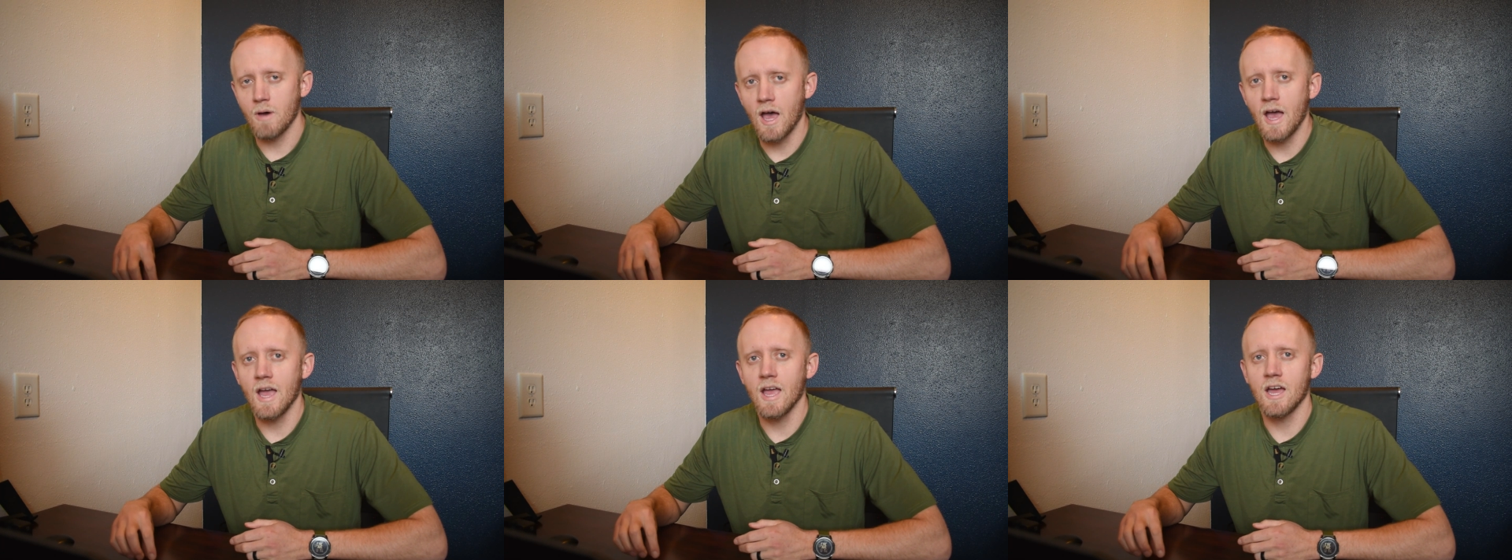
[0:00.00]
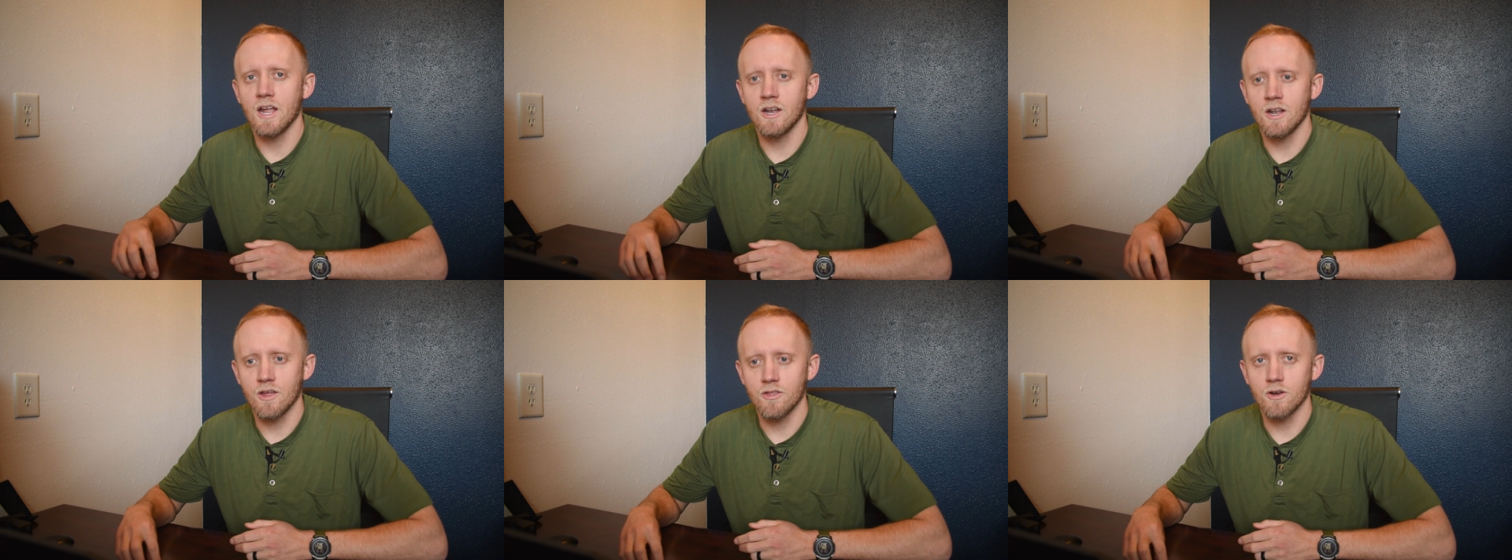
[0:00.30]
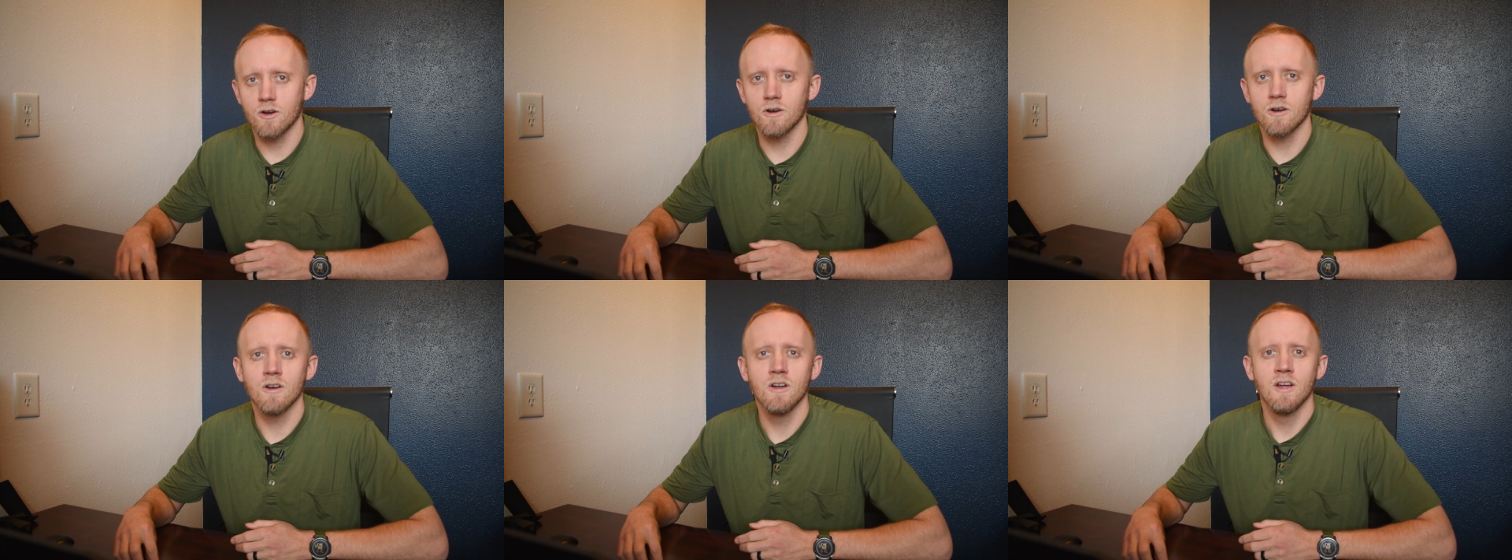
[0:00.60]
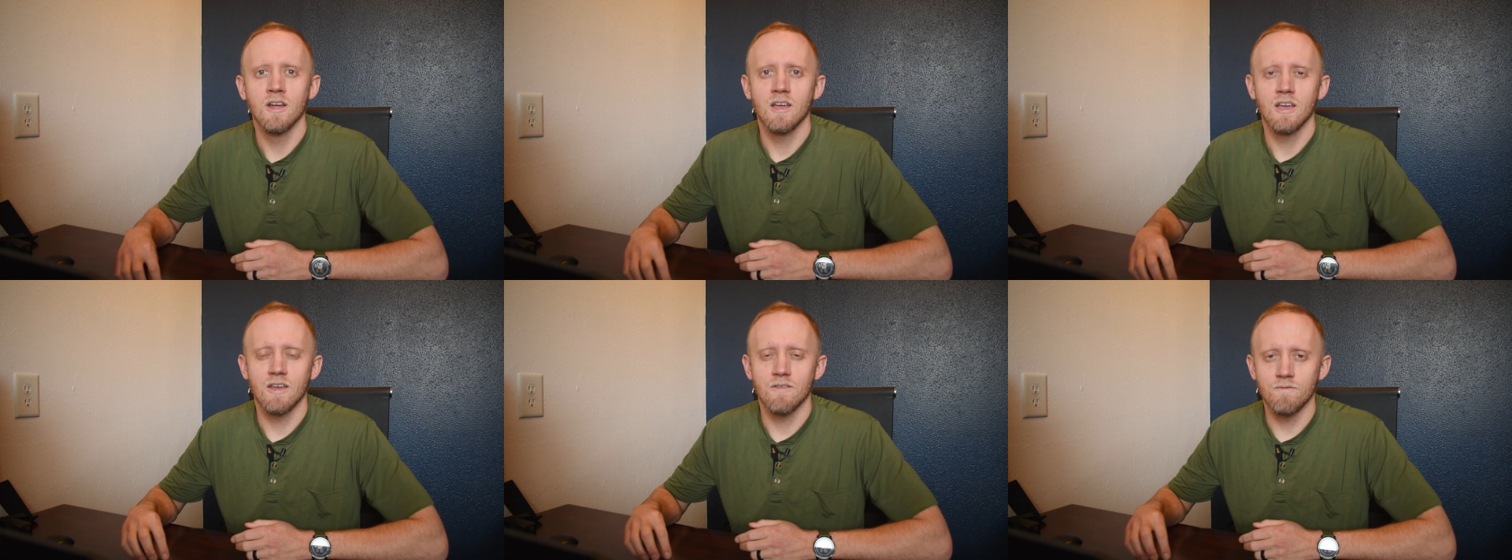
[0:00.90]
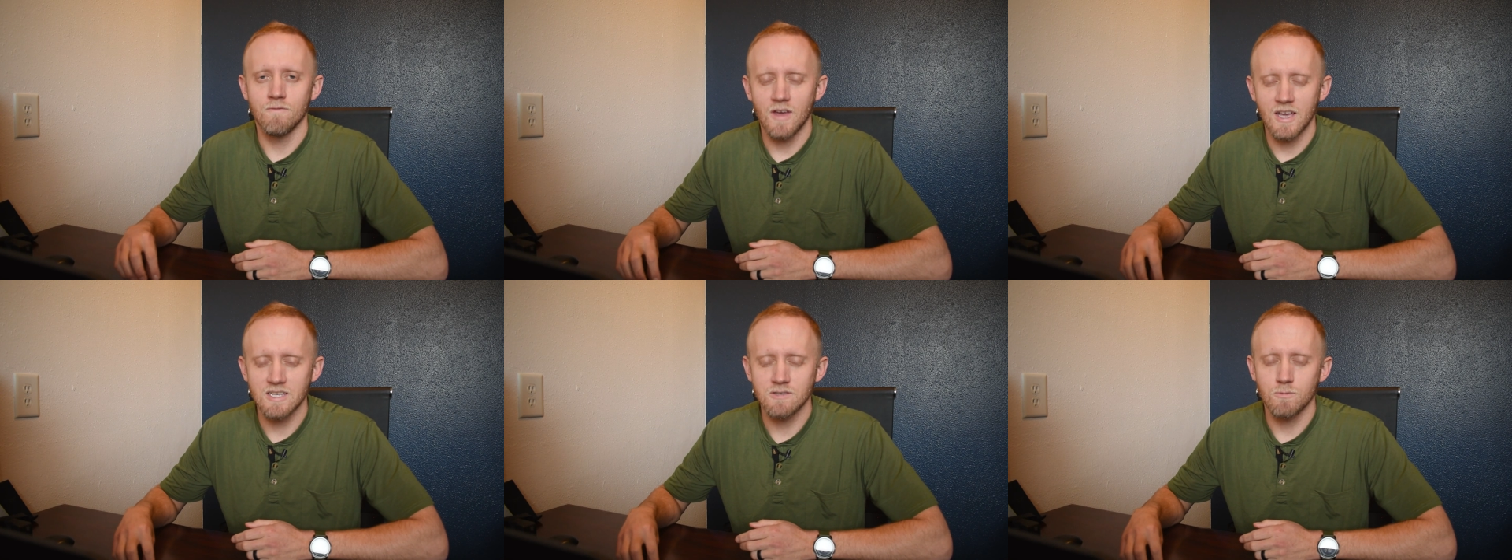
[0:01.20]
buy another
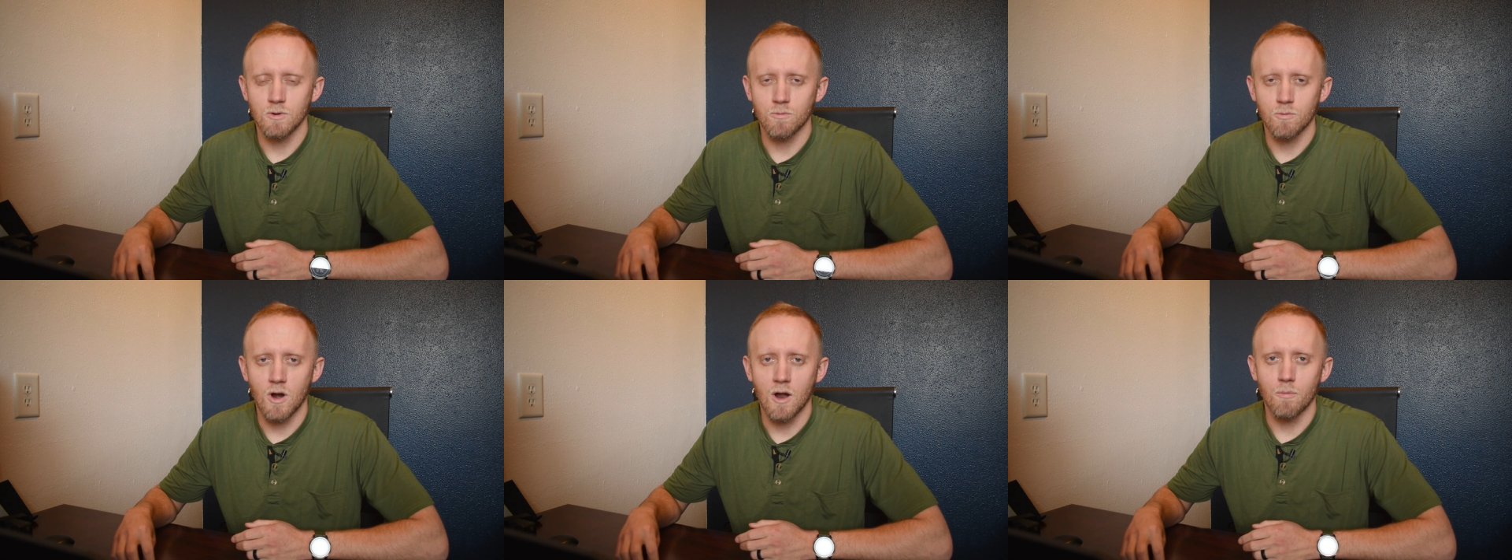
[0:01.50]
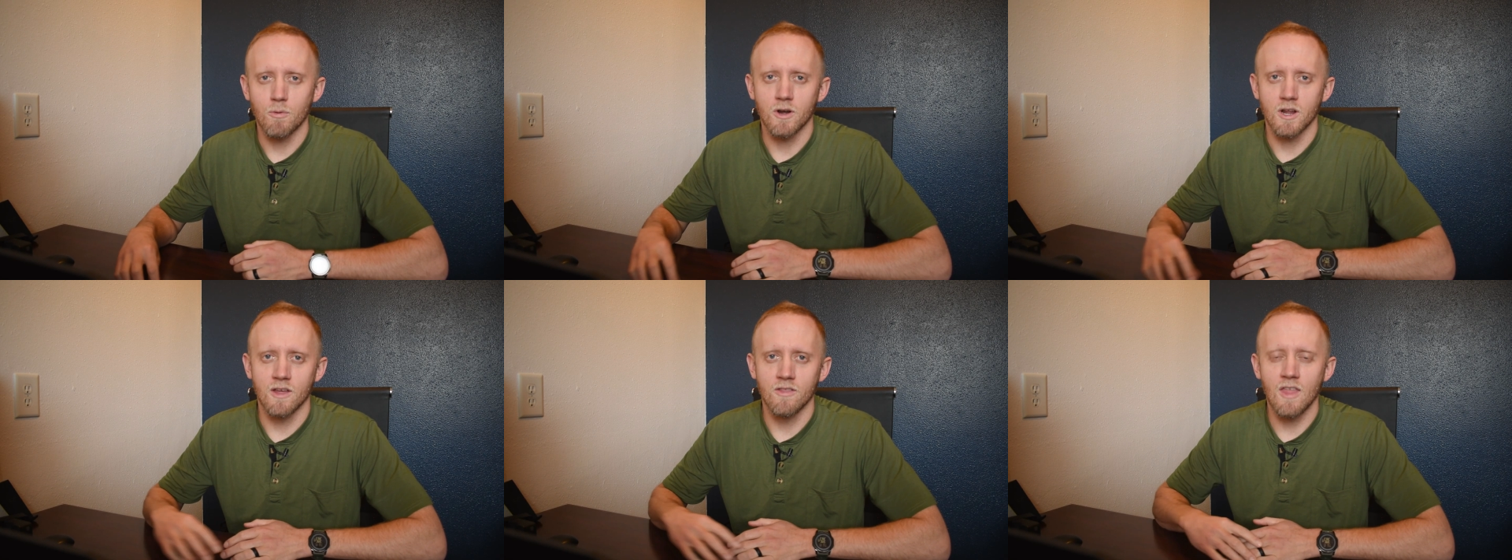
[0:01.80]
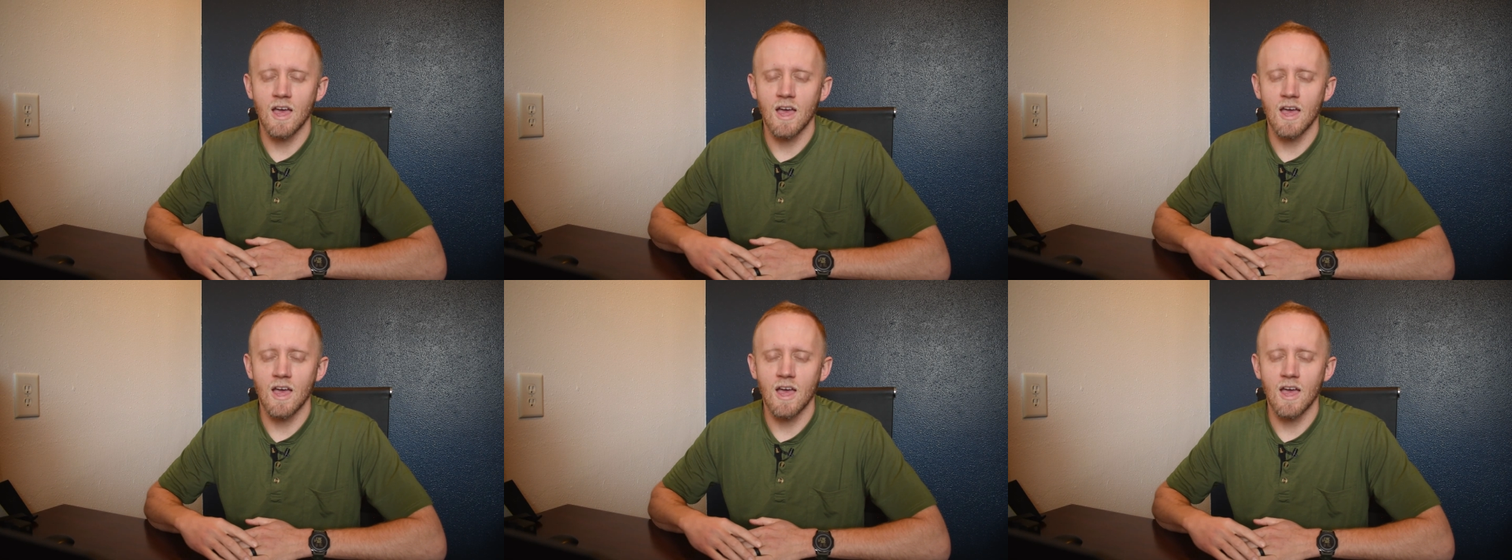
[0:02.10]
investment property.